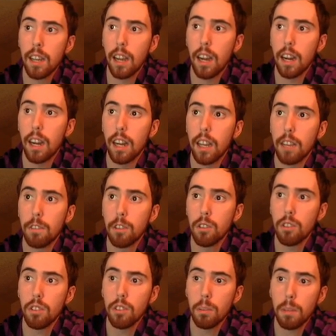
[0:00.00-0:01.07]
uh, if you
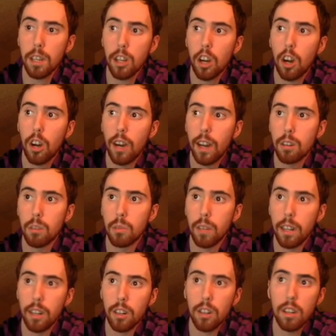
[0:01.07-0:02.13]
see somebody call out a
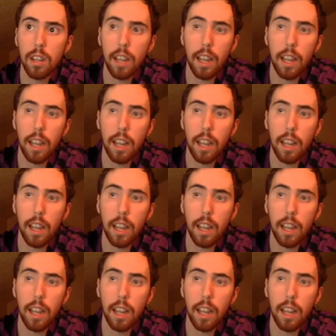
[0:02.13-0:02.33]
rare,